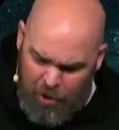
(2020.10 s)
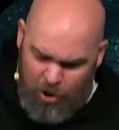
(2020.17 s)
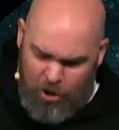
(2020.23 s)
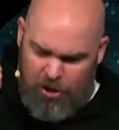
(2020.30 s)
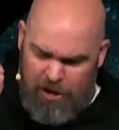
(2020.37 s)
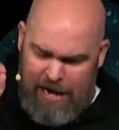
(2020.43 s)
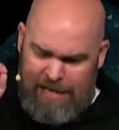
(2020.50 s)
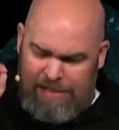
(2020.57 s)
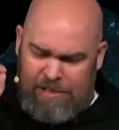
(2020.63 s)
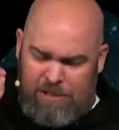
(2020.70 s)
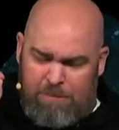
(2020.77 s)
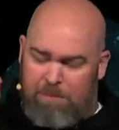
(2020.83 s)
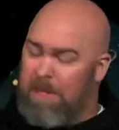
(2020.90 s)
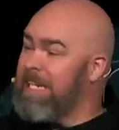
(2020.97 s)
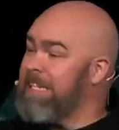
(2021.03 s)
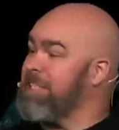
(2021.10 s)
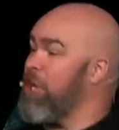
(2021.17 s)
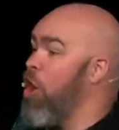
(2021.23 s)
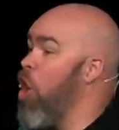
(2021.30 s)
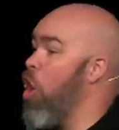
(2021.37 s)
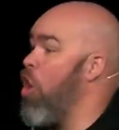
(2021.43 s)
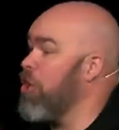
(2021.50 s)
her and speaks
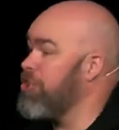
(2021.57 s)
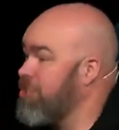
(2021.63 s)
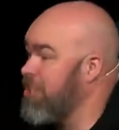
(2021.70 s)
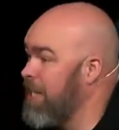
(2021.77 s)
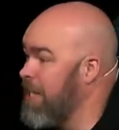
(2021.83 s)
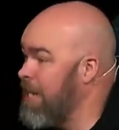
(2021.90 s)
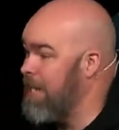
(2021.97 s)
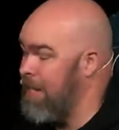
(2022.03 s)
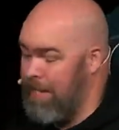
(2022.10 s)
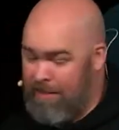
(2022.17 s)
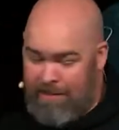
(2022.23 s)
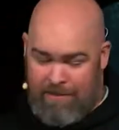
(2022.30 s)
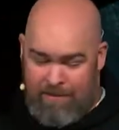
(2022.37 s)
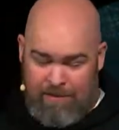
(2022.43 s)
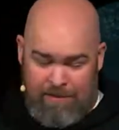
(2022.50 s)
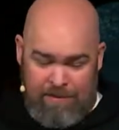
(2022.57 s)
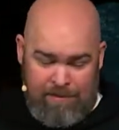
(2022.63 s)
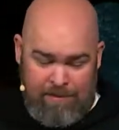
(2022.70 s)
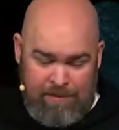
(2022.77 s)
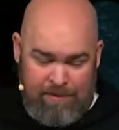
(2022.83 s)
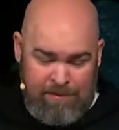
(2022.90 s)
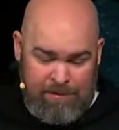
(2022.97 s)
harshly
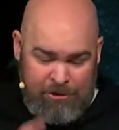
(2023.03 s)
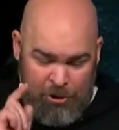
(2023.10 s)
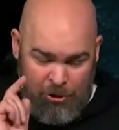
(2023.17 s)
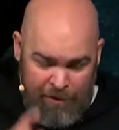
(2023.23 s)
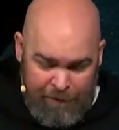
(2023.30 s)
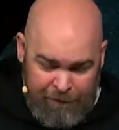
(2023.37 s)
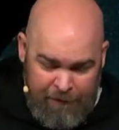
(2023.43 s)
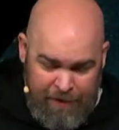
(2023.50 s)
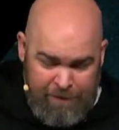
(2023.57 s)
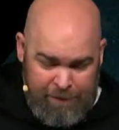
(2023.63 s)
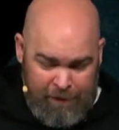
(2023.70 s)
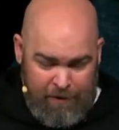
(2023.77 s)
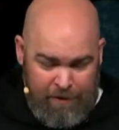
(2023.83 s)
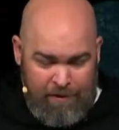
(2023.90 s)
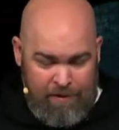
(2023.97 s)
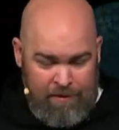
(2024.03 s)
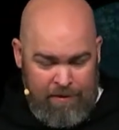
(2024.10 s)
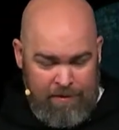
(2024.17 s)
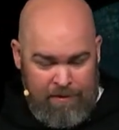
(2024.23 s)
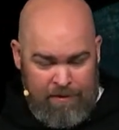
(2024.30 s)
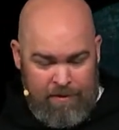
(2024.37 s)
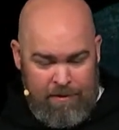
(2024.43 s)
to the fever.
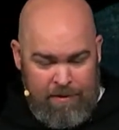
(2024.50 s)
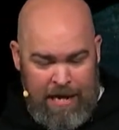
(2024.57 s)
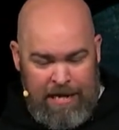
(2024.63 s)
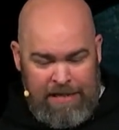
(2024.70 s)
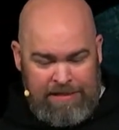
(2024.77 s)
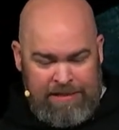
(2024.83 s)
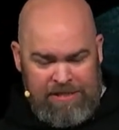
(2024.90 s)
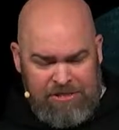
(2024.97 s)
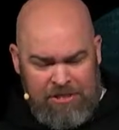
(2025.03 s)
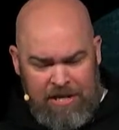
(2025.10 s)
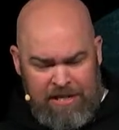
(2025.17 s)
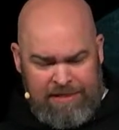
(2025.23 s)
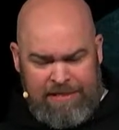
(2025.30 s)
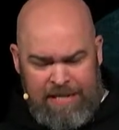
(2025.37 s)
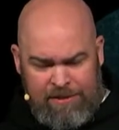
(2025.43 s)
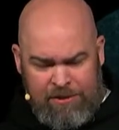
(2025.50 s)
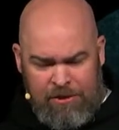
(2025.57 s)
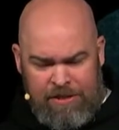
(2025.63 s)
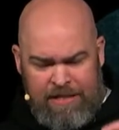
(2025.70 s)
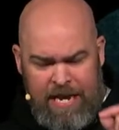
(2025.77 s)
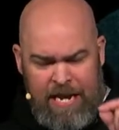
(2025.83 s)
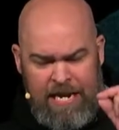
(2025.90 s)
And as the sun sets on the
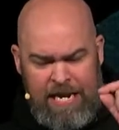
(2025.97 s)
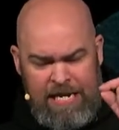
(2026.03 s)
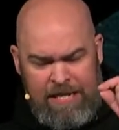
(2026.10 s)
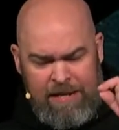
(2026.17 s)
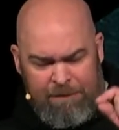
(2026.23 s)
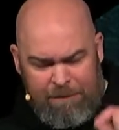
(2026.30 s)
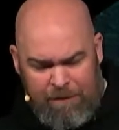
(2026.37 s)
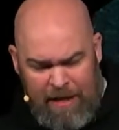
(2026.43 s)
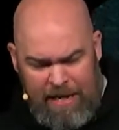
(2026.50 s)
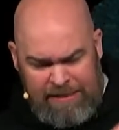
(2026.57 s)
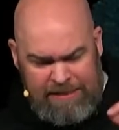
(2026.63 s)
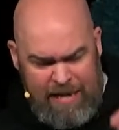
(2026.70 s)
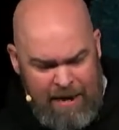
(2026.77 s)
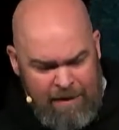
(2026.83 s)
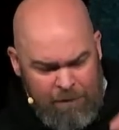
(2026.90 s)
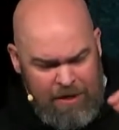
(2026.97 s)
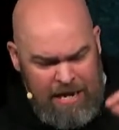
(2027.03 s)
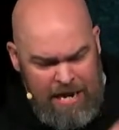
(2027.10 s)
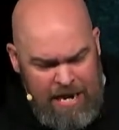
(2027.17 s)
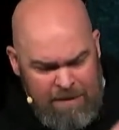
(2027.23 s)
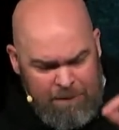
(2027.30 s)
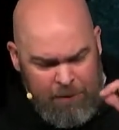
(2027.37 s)
day, he deflects every
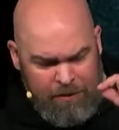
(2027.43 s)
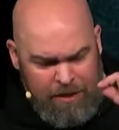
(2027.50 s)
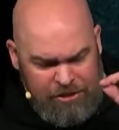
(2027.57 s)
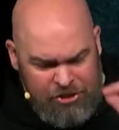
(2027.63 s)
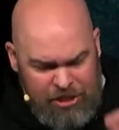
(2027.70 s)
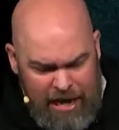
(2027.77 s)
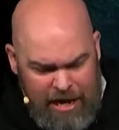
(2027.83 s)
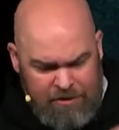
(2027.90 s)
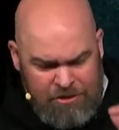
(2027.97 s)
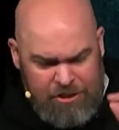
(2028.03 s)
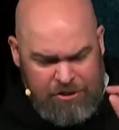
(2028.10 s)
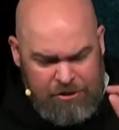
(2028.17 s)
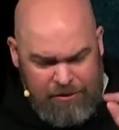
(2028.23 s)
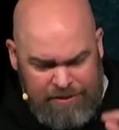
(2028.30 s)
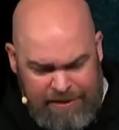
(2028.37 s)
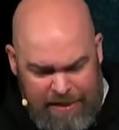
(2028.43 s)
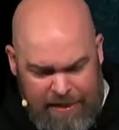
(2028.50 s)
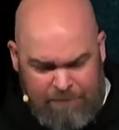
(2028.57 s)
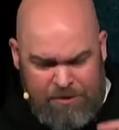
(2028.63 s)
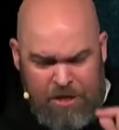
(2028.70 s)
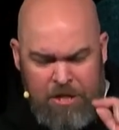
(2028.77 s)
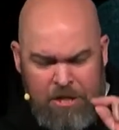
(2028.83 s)
evil that challenges or
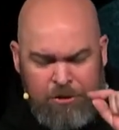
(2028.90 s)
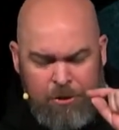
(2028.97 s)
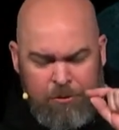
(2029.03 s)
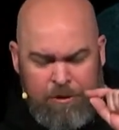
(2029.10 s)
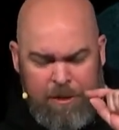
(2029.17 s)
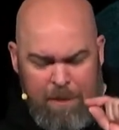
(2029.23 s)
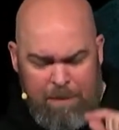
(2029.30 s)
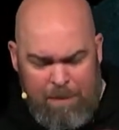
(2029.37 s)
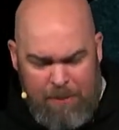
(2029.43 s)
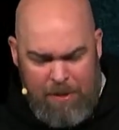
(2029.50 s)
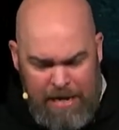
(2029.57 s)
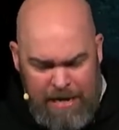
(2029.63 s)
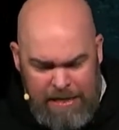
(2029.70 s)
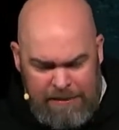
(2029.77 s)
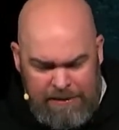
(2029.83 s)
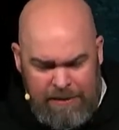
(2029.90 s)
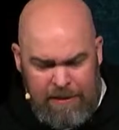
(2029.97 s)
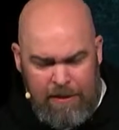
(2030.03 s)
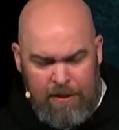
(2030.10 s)
tempts to compete